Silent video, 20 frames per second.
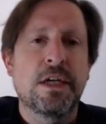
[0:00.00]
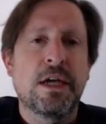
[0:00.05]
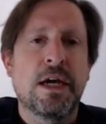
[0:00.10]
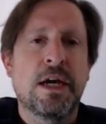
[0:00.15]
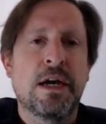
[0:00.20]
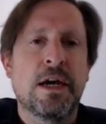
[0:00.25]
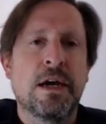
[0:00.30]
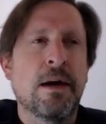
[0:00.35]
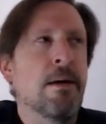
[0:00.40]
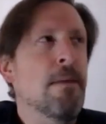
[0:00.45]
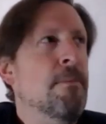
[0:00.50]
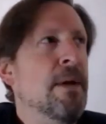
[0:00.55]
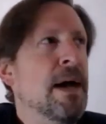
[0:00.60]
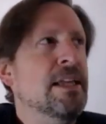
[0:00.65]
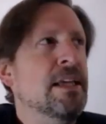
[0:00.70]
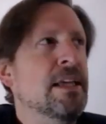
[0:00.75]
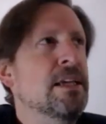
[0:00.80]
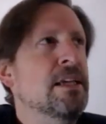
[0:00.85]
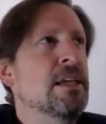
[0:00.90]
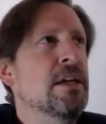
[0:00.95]

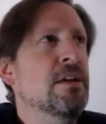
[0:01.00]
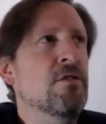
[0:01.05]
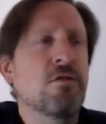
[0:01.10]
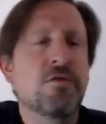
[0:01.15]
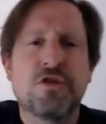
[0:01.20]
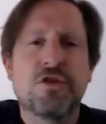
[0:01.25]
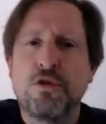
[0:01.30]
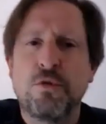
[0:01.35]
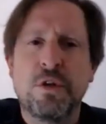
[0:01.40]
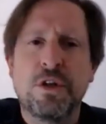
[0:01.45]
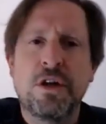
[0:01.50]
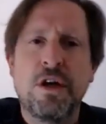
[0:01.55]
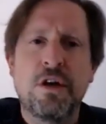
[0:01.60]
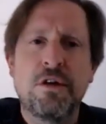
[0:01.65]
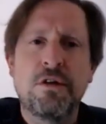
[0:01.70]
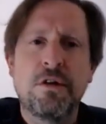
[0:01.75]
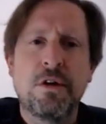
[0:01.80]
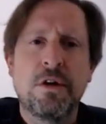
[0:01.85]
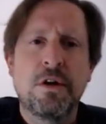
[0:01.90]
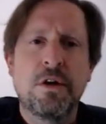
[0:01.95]
about a year or two
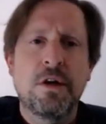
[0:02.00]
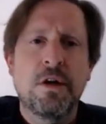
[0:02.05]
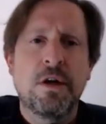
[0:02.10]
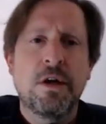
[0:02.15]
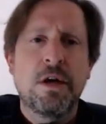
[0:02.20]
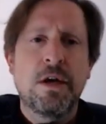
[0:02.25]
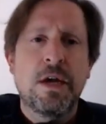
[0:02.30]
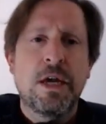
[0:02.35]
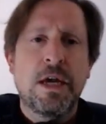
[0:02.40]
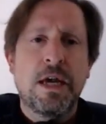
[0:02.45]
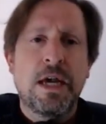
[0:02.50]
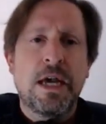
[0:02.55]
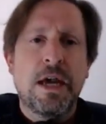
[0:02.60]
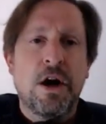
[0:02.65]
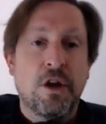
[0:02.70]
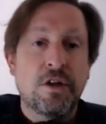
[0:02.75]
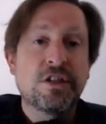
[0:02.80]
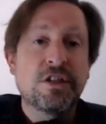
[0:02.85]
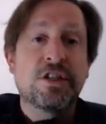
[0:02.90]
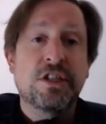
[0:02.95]
ago,
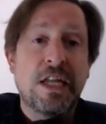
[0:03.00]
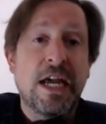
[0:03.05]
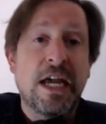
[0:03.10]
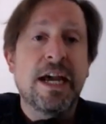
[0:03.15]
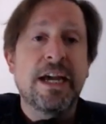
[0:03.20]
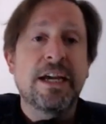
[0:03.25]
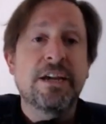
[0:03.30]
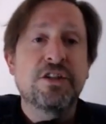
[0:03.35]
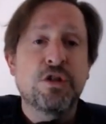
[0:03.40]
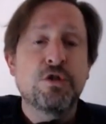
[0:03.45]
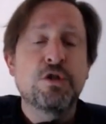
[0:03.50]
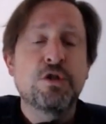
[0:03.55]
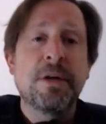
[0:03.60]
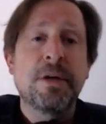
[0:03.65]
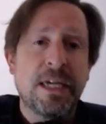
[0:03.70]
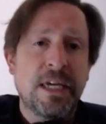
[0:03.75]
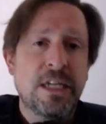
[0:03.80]
on stage, he was